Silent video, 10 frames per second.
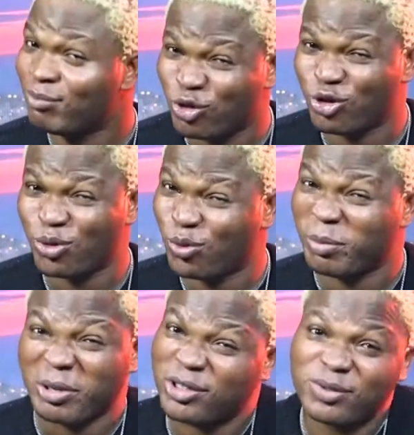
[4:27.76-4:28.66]
You know
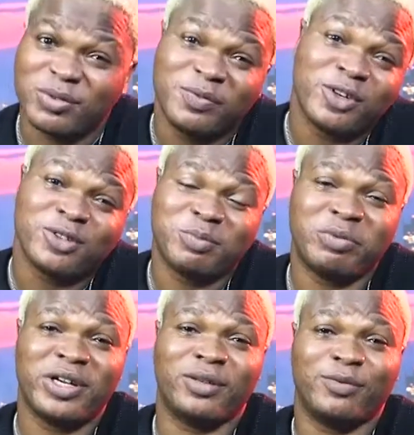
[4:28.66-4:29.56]
what? Because we've got to
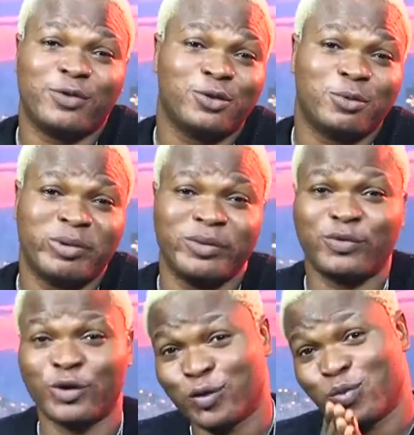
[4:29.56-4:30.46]
pray, we've
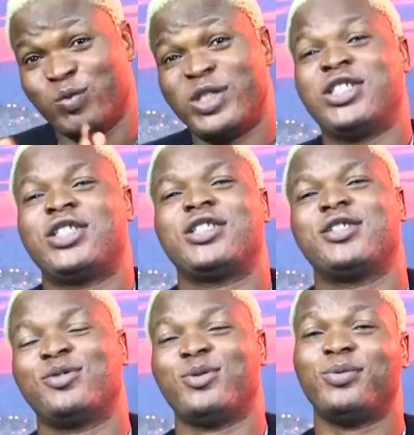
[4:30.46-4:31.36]
got to wish.
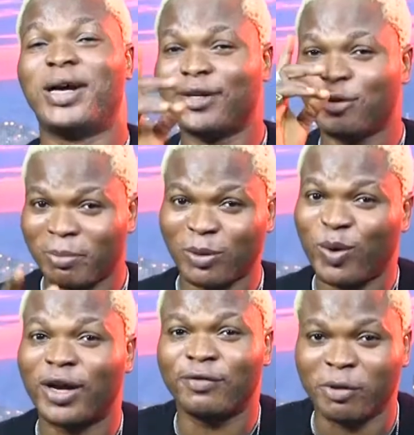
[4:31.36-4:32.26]
So, number
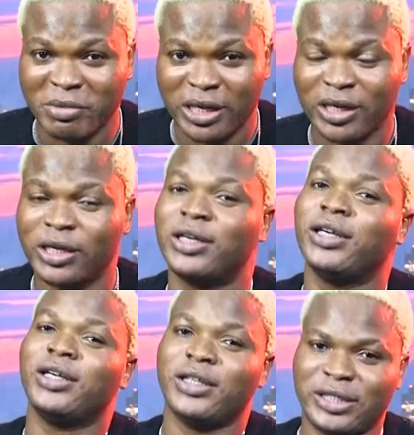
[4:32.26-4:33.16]
one for me
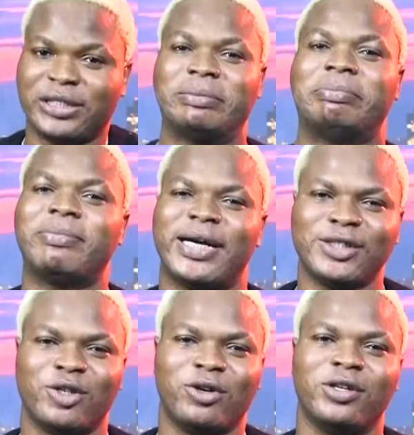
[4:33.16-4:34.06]
is my
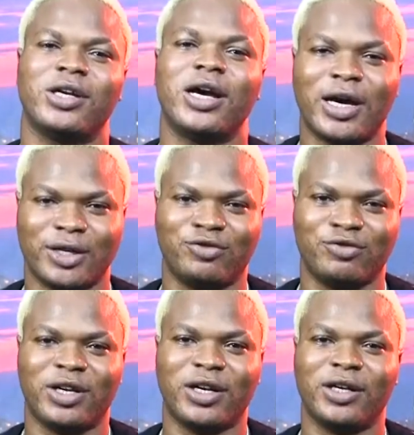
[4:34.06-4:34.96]
song,
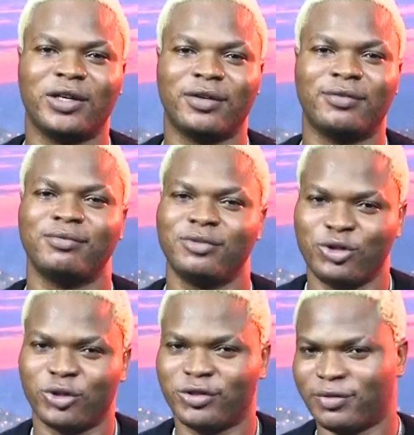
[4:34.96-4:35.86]
Adura.
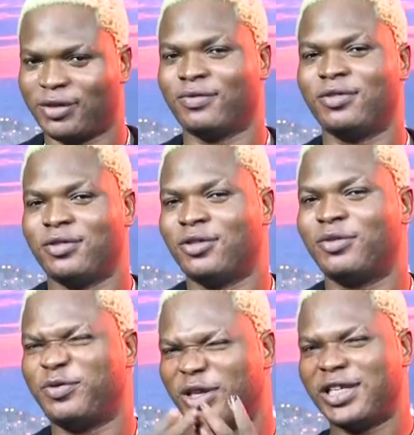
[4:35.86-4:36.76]
Yours faithfully. Your
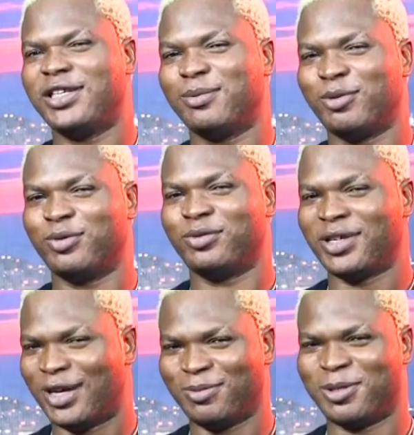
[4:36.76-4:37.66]
friendly neighborhood.
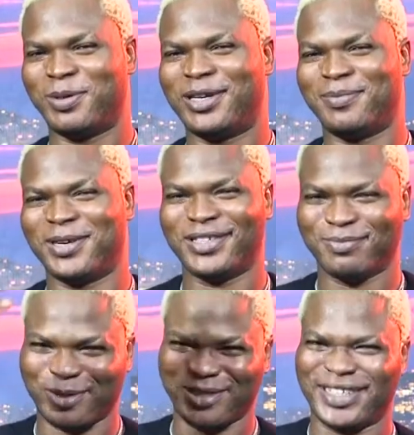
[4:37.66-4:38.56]
I'm not be spared that man,
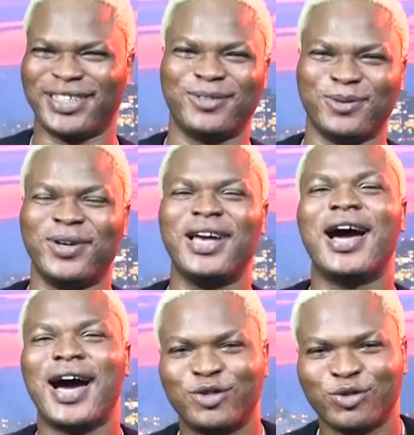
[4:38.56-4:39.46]
but sing it too.
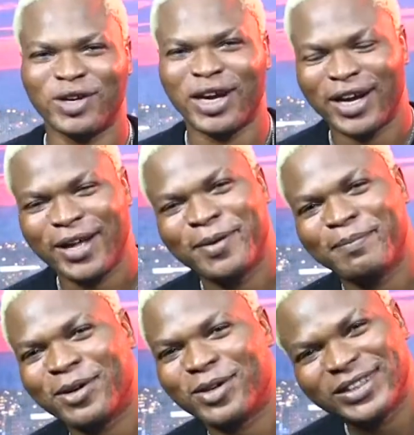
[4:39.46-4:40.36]
Adura,
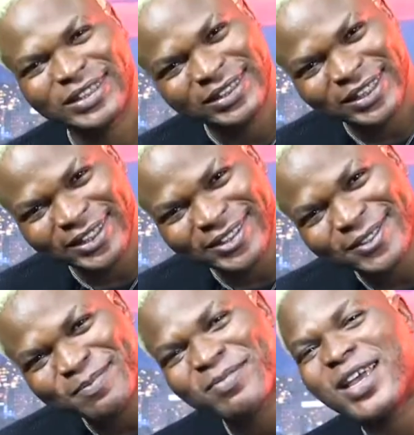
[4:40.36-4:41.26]
because it says,
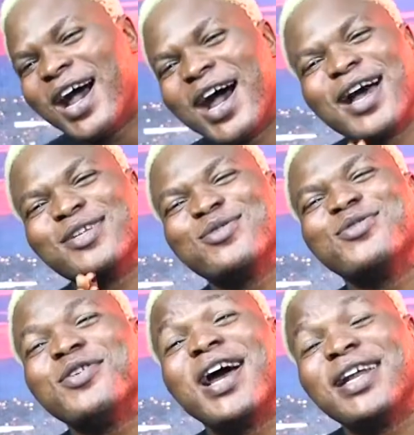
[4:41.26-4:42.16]

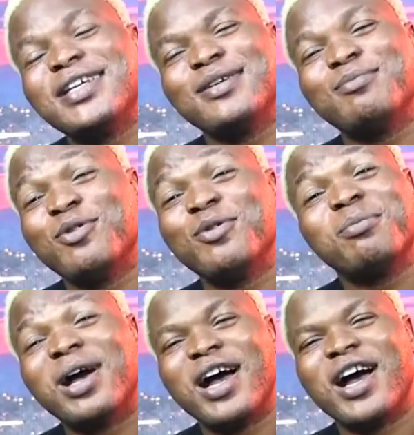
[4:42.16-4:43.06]
Adura ni
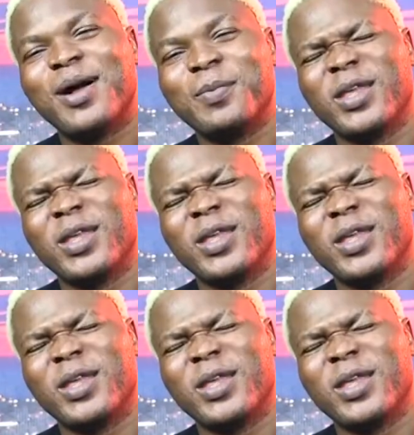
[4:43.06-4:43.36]
mogba,